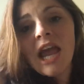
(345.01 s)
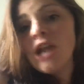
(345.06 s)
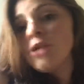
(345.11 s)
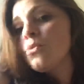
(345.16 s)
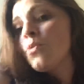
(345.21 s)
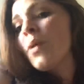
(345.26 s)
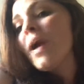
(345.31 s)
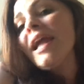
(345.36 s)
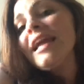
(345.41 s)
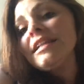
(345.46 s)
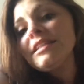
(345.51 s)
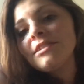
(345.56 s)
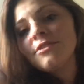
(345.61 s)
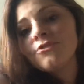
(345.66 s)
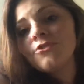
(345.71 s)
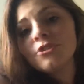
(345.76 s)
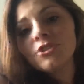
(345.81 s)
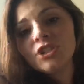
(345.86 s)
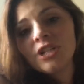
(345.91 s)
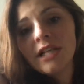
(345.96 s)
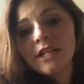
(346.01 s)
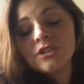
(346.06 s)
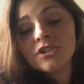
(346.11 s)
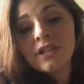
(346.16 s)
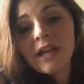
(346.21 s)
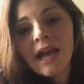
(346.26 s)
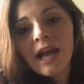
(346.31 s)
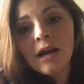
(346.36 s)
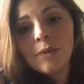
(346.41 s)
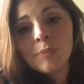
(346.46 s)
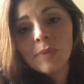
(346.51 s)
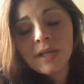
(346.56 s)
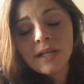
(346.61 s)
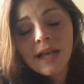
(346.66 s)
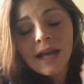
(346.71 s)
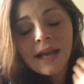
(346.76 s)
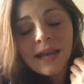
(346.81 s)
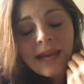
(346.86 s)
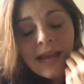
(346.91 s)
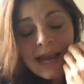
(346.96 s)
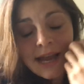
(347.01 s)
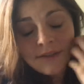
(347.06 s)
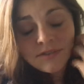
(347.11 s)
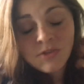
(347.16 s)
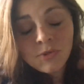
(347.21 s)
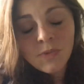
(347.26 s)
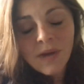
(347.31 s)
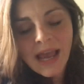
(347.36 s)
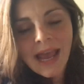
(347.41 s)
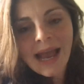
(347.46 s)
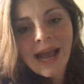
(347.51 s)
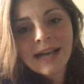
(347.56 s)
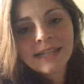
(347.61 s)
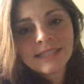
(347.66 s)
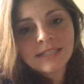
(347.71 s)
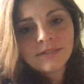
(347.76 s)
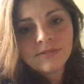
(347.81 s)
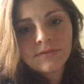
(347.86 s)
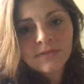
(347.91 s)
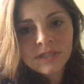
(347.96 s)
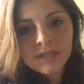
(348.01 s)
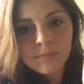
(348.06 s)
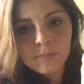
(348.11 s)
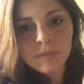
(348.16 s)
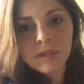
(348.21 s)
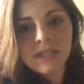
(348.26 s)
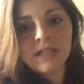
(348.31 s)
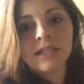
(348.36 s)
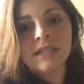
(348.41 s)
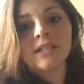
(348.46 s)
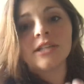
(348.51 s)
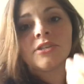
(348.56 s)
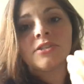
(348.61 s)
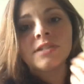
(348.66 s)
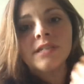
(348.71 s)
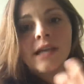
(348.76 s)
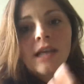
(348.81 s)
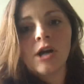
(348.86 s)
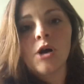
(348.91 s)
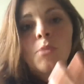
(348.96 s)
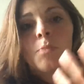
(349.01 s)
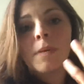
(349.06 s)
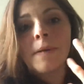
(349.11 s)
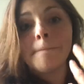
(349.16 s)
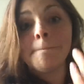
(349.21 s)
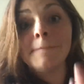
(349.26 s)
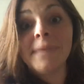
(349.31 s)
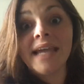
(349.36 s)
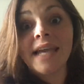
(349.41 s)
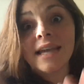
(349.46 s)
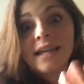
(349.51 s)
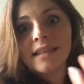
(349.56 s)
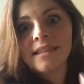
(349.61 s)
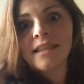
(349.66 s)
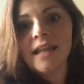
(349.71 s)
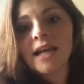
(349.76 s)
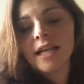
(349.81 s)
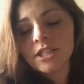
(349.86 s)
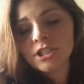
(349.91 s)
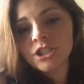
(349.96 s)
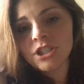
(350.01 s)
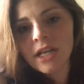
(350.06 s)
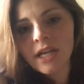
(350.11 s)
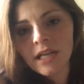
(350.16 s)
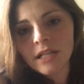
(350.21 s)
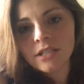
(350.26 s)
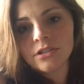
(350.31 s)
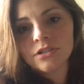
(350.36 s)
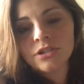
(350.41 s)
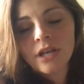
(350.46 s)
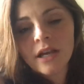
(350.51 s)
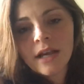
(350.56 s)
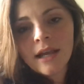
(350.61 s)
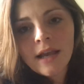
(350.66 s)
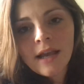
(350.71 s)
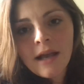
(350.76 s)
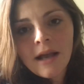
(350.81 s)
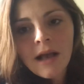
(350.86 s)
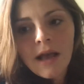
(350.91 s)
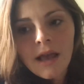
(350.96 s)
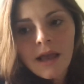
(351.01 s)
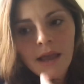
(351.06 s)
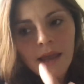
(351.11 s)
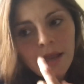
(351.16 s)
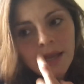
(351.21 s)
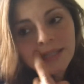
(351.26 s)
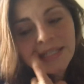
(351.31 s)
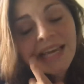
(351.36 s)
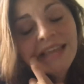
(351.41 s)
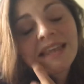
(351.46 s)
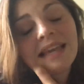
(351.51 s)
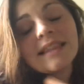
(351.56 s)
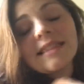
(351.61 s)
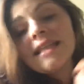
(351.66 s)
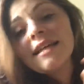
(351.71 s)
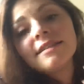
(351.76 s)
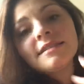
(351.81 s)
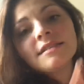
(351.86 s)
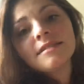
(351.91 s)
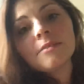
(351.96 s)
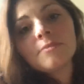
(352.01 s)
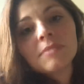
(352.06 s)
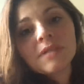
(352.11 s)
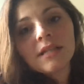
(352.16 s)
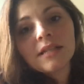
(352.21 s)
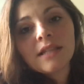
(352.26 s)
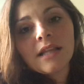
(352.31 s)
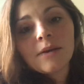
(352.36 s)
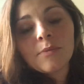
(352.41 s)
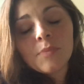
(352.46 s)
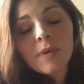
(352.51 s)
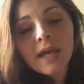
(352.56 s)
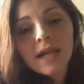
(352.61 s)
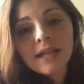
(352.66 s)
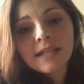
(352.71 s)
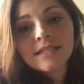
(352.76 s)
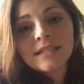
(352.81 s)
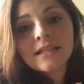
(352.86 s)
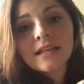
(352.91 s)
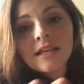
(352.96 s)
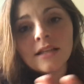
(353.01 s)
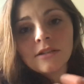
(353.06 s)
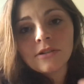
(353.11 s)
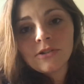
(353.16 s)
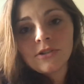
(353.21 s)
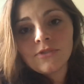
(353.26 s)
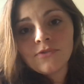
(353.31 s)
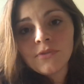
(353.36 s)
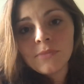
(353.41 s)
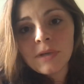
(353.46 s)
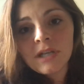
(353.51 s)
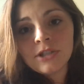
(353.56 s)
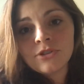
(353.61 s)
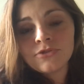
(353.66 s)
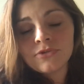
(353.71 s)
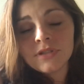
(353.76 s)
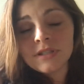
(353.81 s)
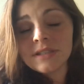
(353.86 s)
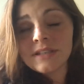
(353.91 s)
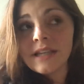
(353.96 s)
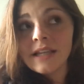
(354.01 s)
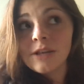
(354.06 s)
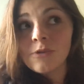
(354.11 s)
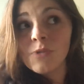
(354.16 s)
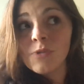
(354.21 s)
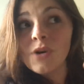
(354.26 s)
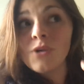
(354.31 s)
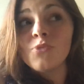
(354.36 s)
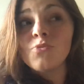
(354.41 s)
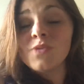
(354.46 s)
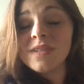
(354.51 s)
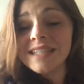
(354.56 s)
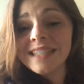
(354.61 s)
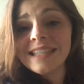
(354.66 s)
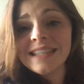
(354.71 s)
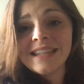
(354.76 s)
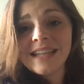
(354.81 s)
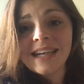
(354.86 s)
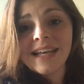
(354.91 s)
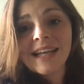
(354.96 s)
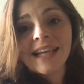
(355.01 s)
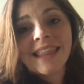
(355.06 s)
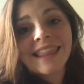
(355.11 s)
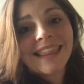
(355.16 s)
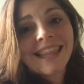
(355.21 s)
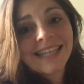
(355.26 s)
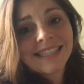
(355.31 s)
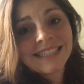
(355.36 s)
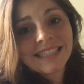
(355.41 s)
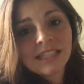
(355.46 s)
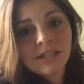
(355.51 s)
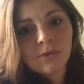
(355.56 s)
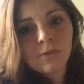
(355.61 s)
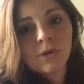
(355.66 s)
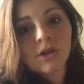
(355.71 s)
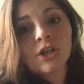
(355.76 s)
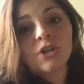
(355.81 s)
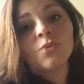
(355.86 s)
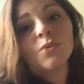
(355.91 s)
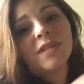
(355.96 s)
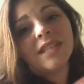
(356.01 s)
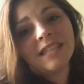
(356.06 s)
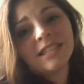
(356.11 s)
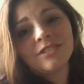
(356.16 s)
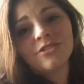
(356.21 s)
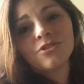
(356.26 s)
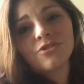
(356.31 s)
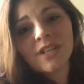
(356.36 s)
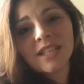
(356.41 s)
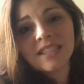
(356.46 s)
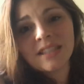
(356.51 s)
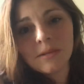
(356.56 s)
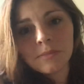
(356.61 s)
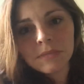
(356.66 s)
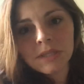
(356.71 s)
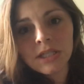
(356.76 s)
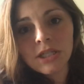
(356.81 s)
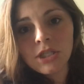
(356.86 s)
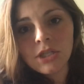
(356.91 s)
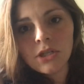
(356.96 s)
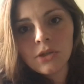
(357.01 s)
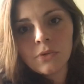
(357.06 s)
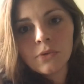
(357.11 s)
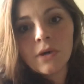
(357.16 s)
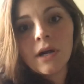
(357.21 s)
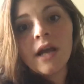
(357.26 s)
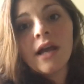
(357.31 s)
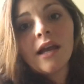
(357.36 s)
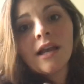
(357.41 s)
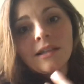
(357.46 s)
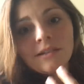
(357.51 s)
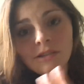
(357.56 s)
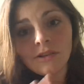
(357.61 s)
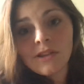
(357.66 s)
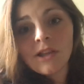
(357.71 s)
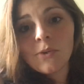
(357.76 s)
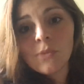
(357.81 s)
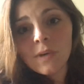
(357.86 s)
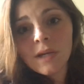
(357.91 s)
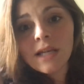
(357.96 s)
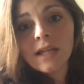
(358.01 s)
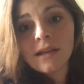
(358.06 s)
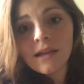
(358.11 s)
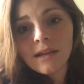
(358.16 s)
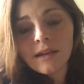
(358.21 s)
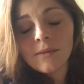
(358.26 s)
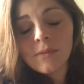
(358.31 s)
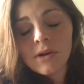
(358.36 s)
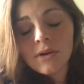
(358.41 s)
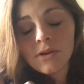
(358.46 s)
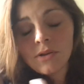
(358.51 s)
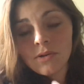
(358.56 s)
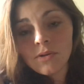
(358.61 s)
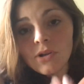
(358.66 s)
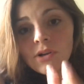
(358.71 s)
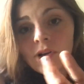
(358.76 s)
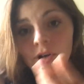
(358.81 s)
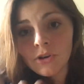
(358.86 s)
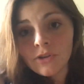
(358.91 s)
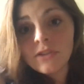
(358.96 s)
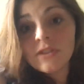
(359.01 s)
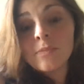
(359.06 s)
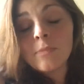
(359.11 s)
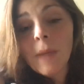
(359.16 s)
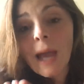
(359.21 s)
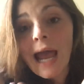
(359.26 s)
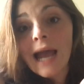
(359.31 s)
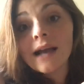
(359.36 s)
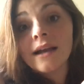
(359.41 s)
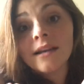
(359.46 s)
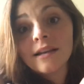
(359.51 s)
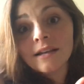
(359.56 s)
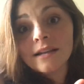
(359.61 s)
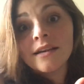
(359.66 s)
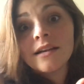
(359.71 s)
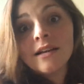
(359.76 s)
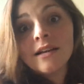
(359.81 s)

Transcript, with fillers: and wait for change to happen. I have to actively be in there to help make that change. And I think that's something that pagans can learn from history, is like, well, we did that, that didn't work. We need to try something new so that we can get Earth back